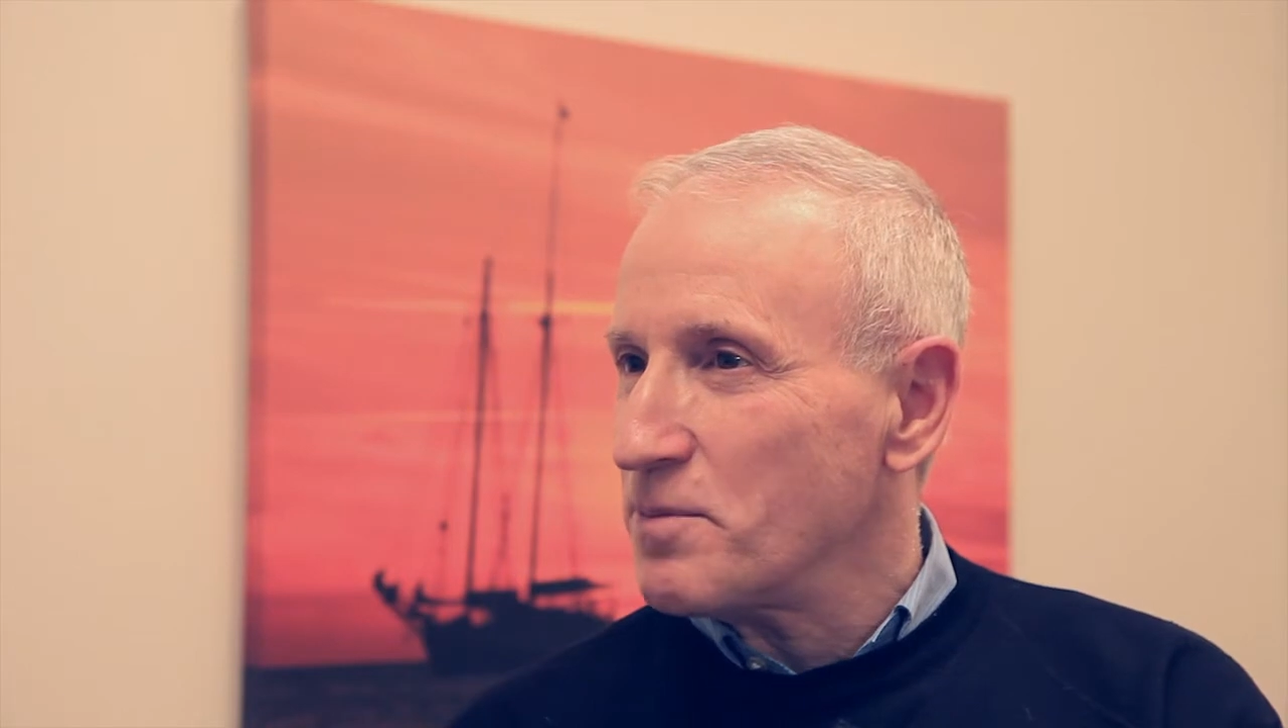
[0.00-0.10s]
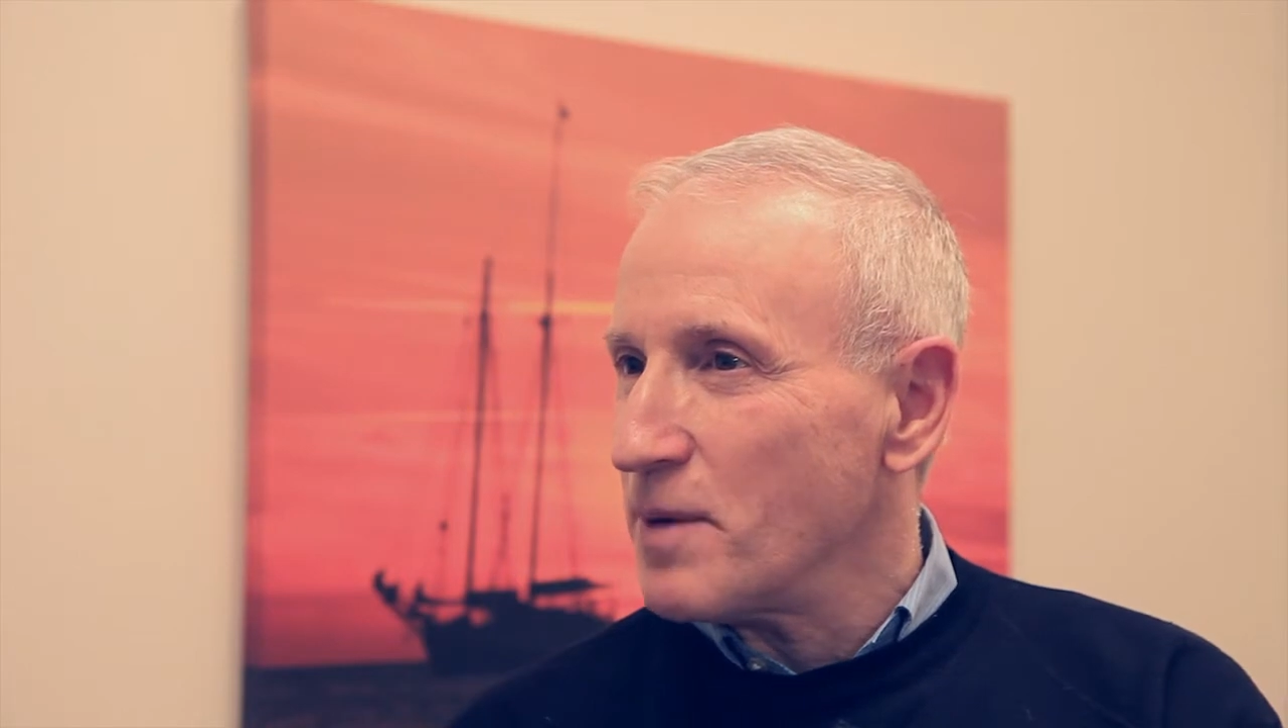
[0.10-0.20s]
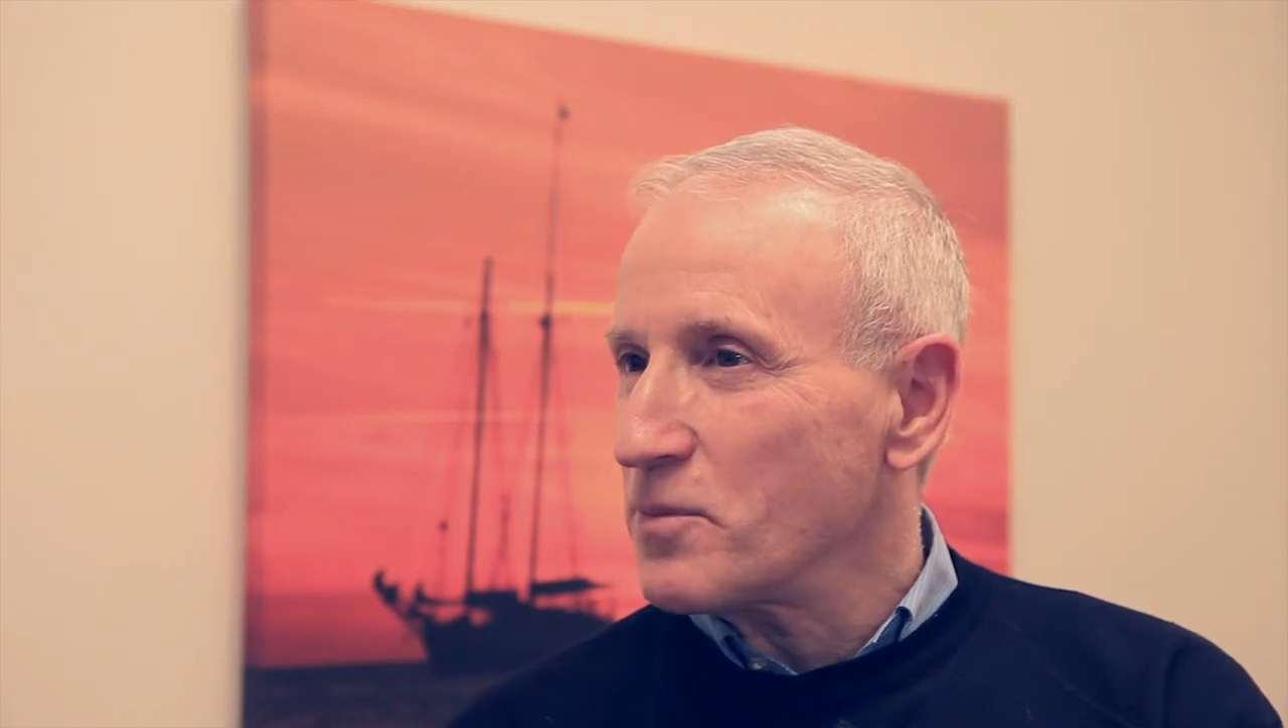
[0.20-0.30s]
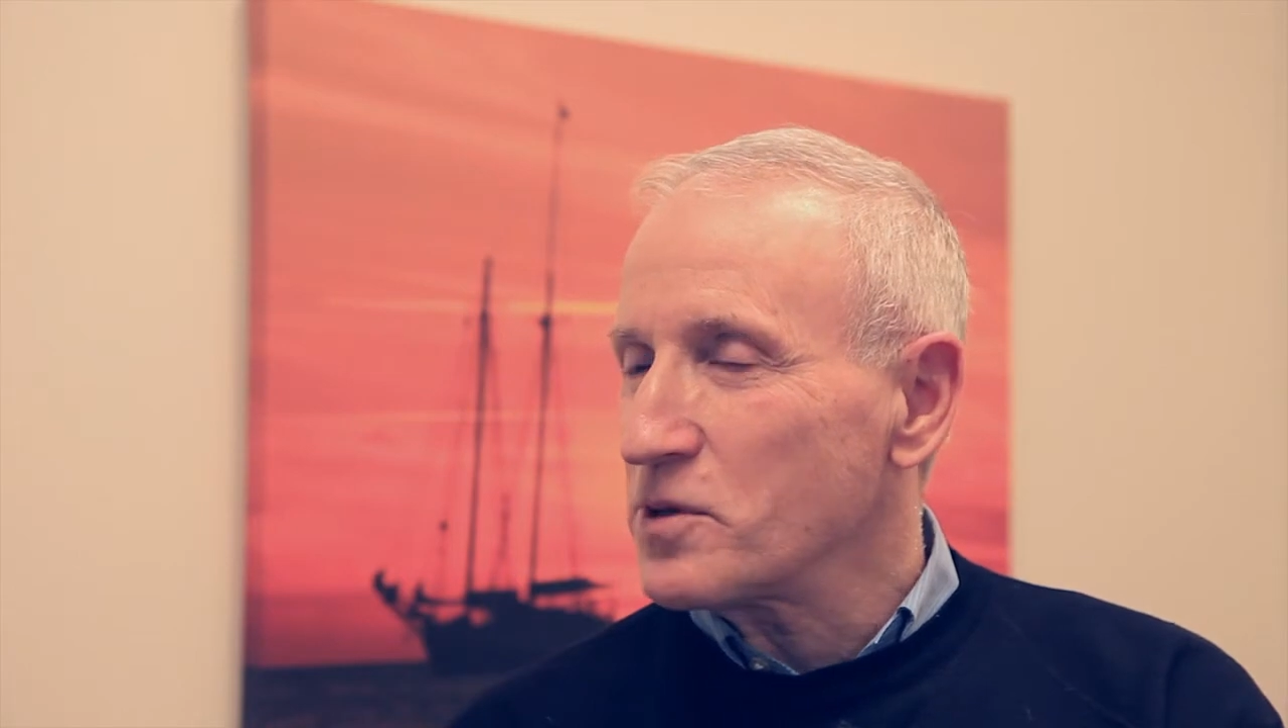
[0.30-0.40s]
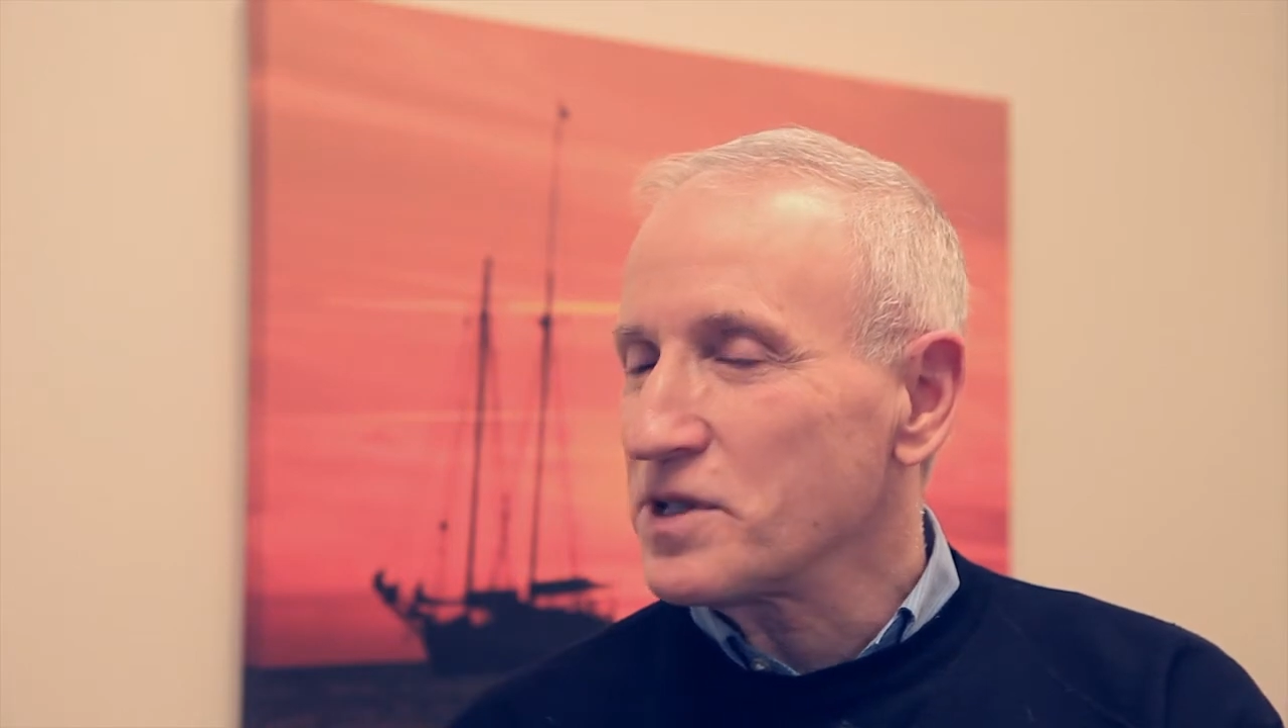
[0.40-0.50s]

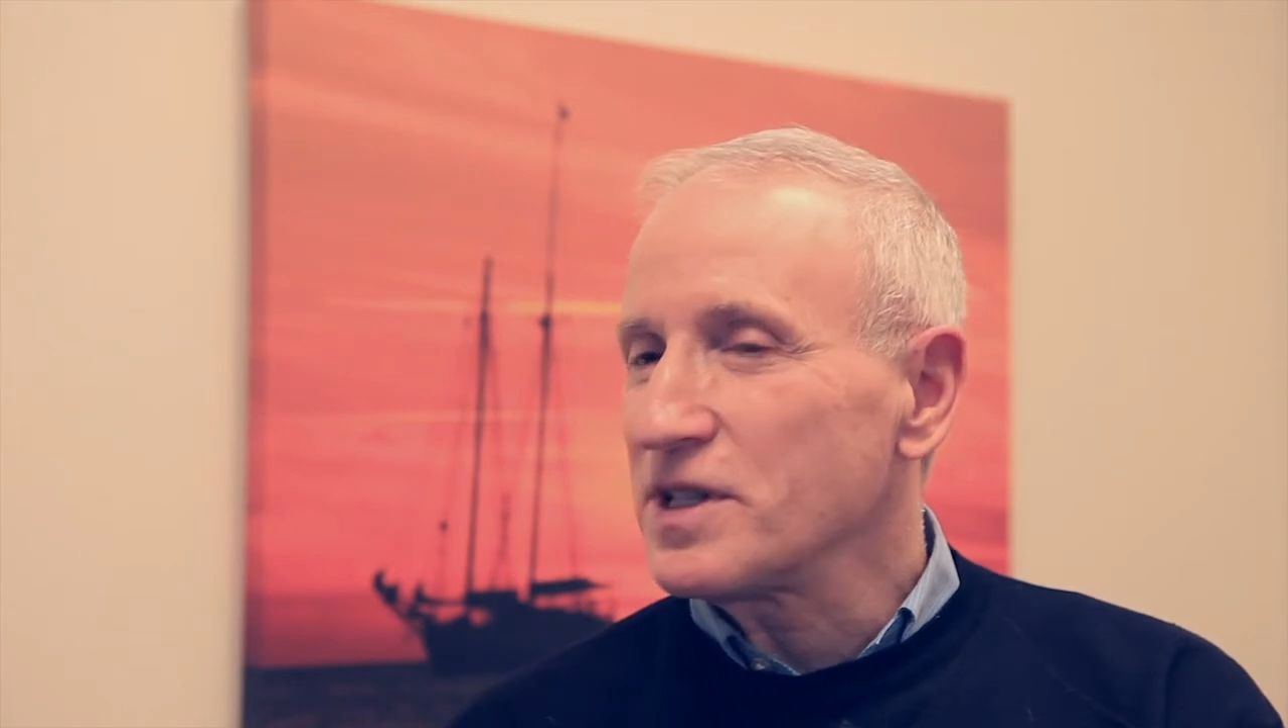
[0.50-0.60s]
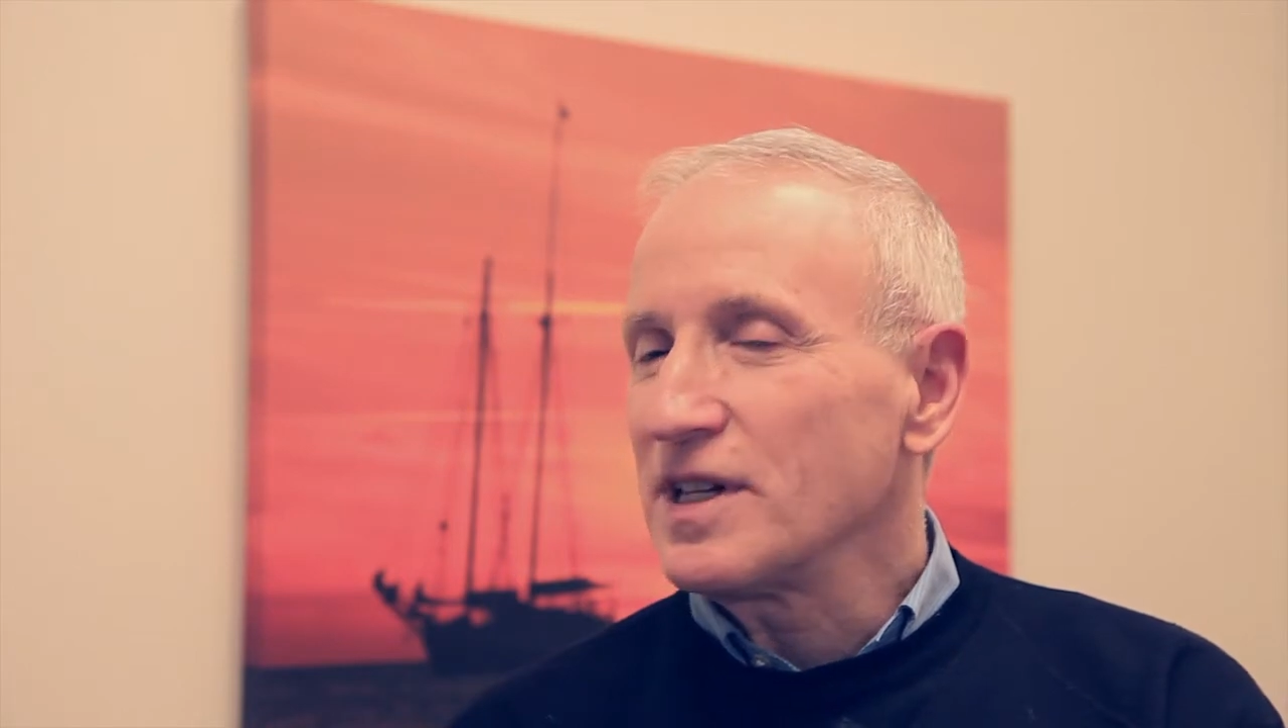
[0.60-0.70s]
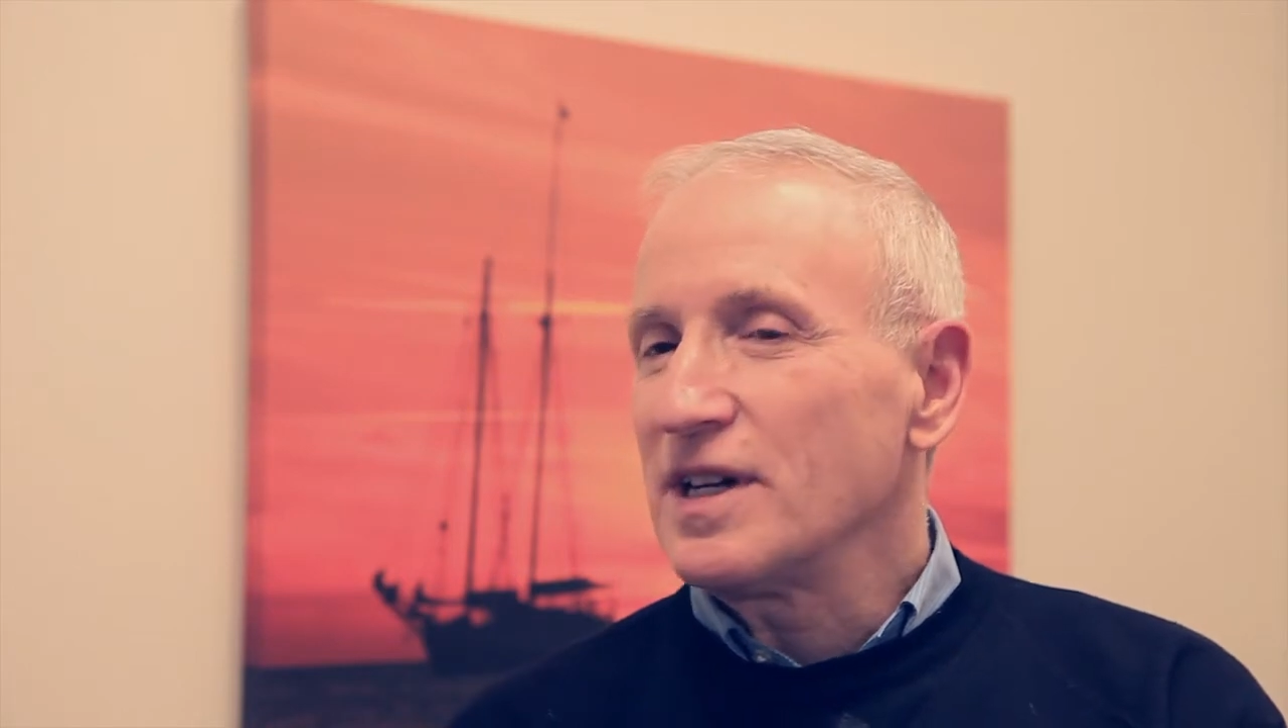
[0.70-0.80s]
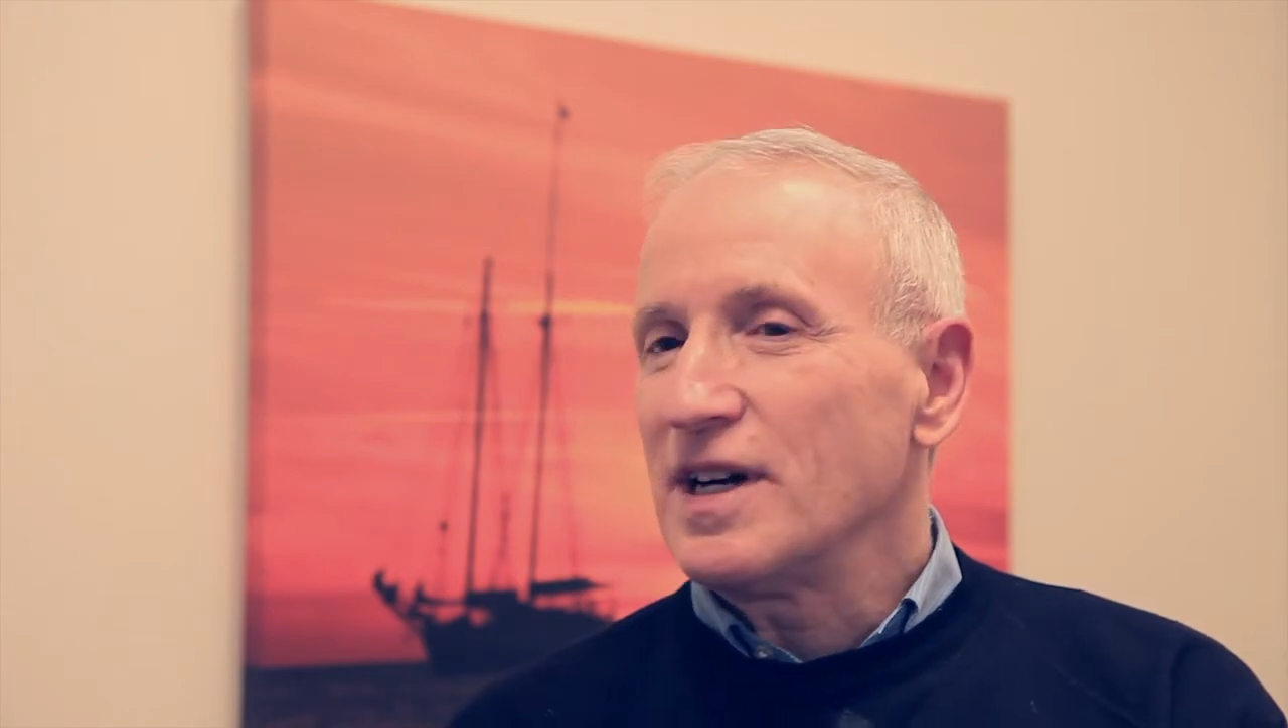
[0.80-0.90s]
members.